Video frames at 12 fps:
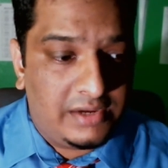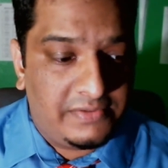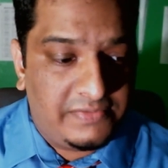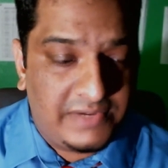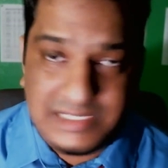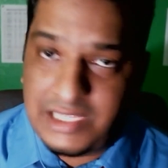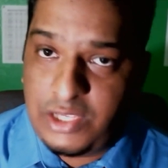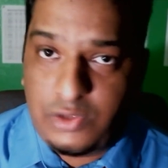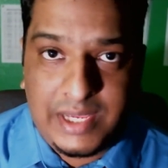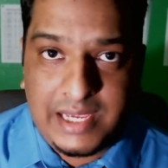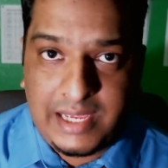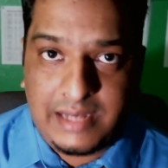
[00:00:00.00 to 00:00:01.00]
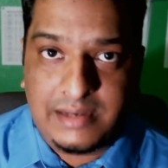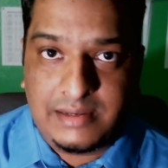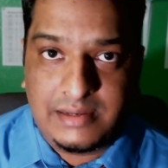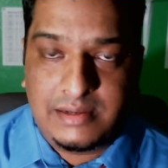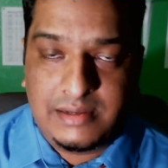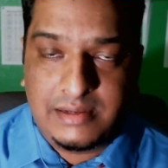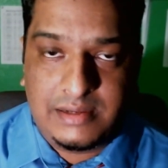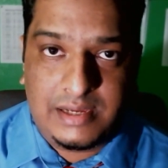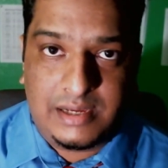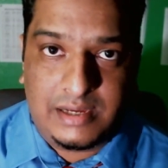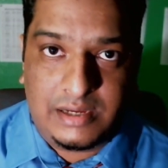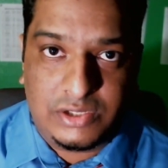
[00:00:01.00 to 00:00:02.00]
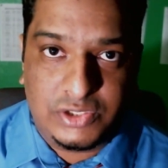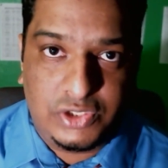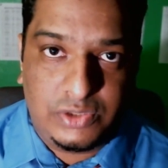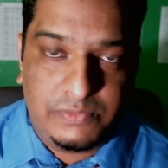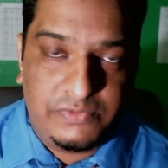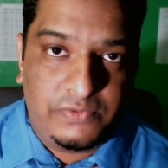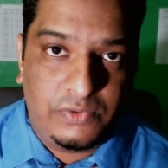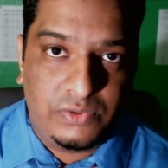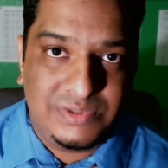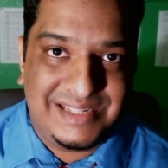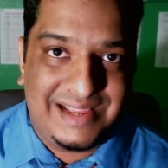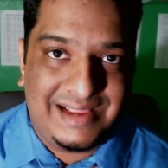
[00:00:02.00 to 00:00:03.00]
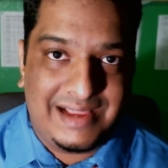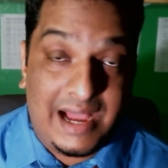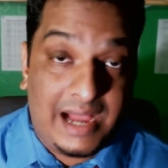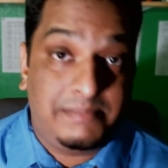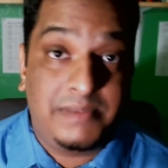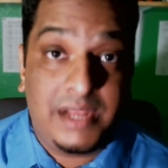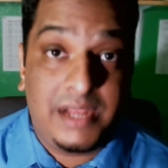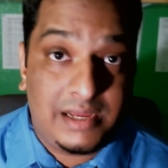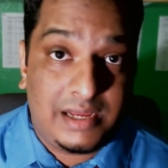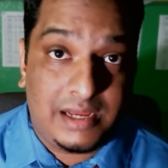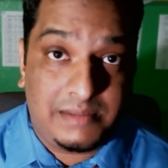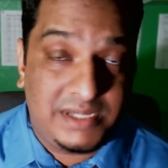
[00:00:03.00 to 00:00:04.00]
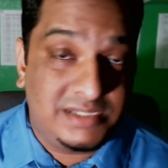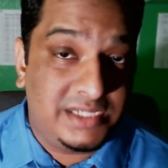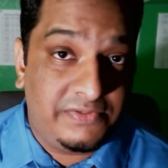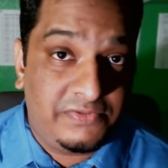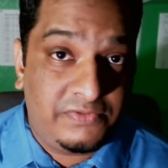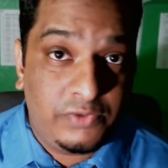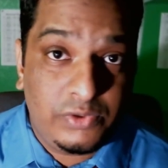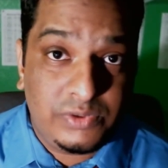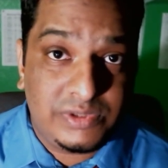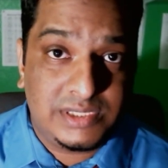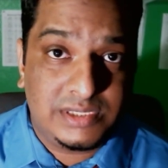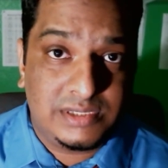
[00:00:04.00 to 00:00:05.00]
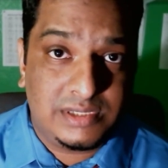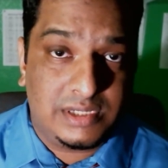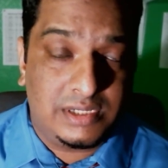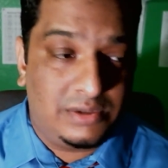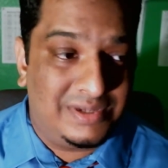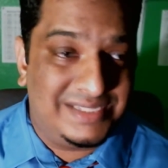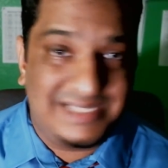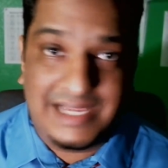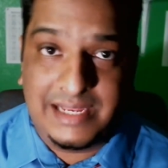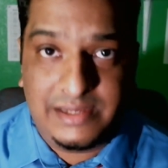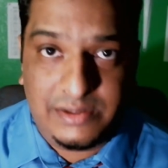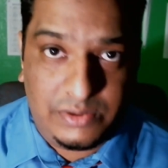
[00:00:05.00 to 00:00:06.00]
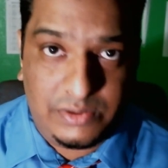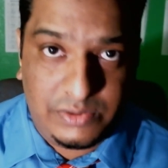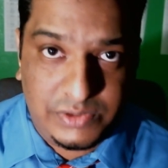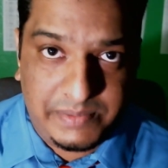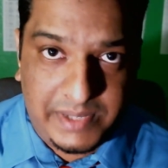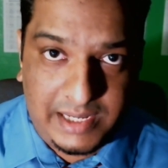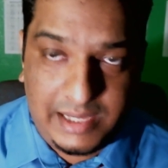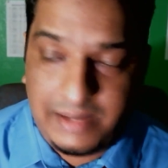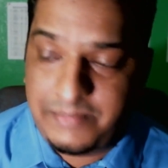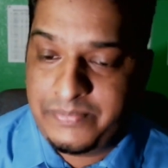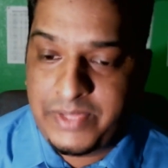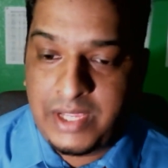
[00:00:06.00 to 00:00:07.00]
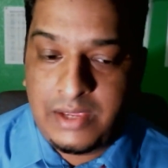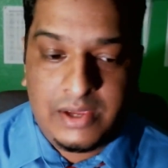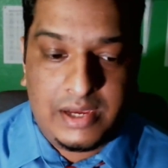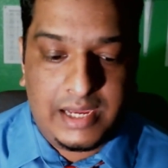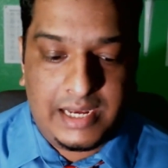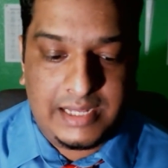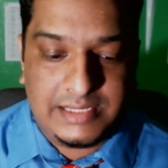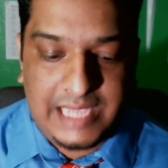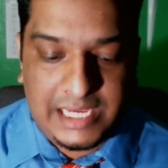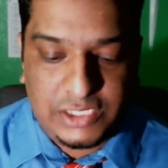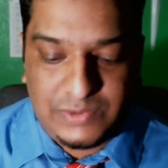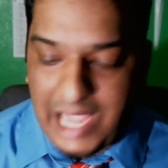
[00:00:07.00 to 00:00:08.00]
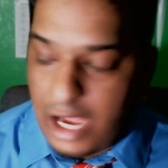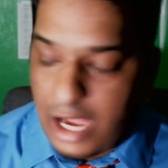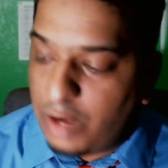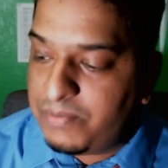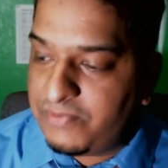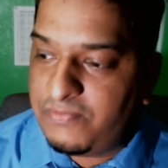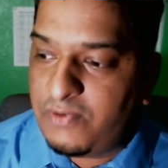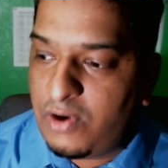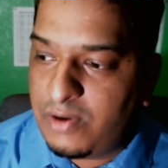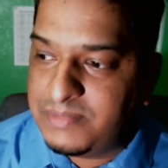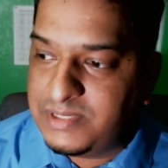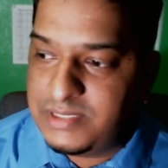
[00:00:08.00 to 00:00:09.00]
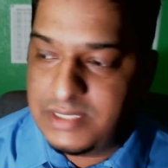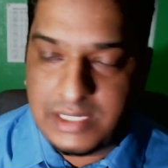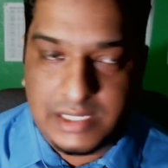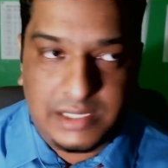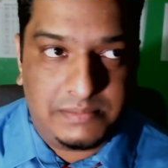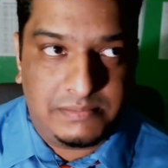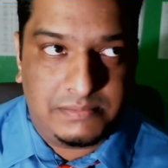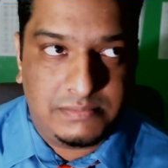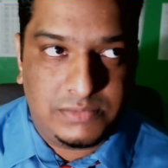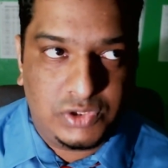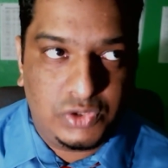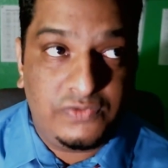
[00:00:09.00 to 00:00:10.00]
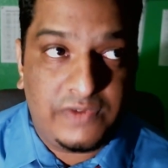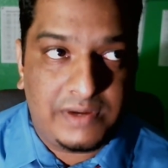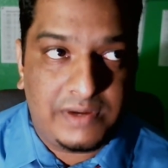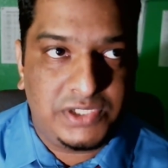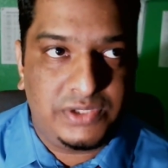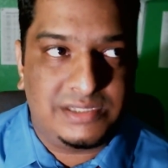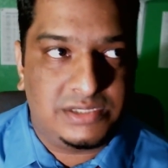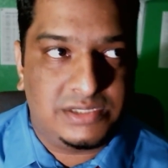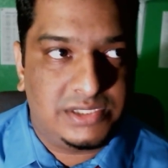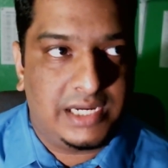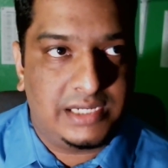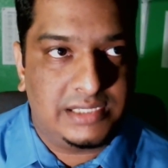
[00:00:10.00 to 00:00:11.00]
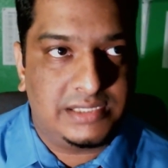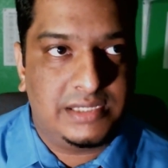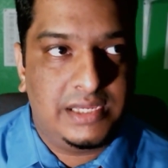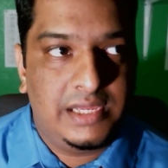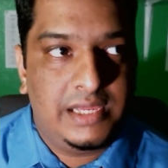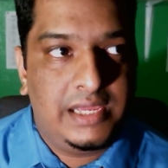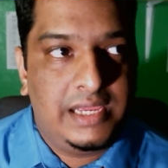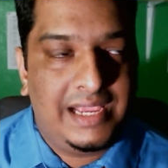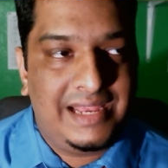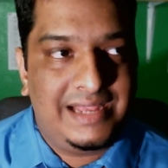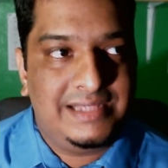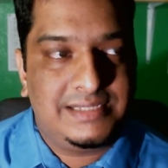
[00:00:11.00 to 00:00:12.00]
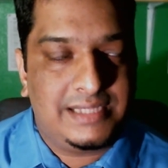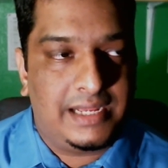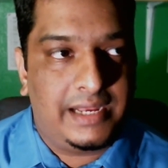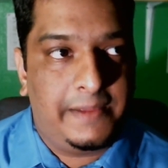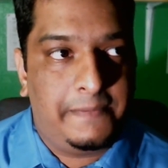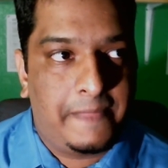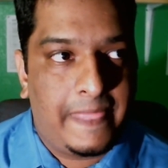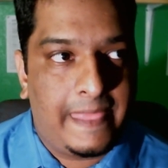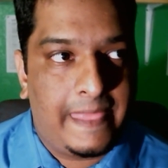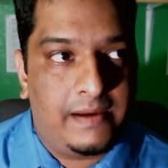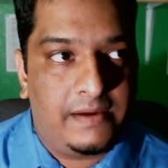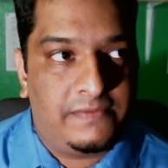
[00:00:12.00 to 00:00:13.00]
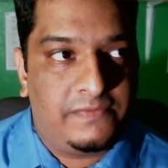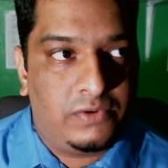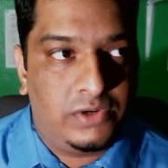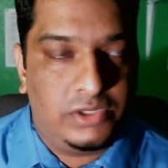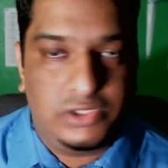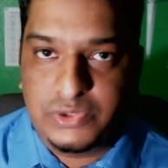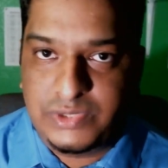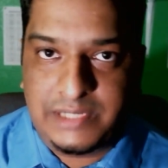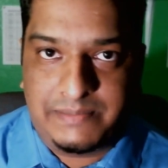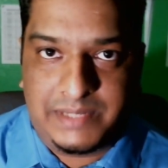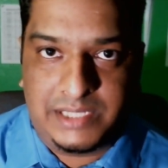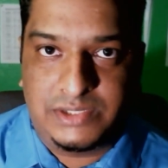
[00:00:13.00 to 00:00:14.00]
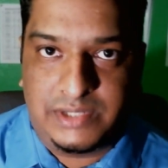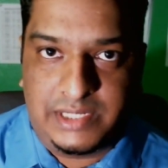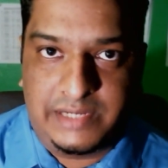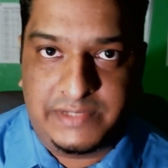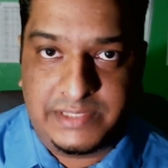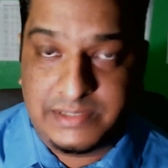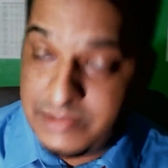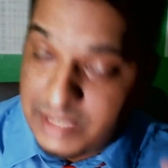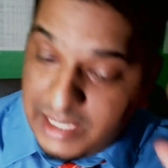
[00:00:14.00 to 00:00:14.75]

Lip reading: Firstly, you can consume foods like amla. Amla is a fruit known as Indian gooseberry, and it's actually outperformed two pharmaceutical drugs in a study for reducing blood sugar levels.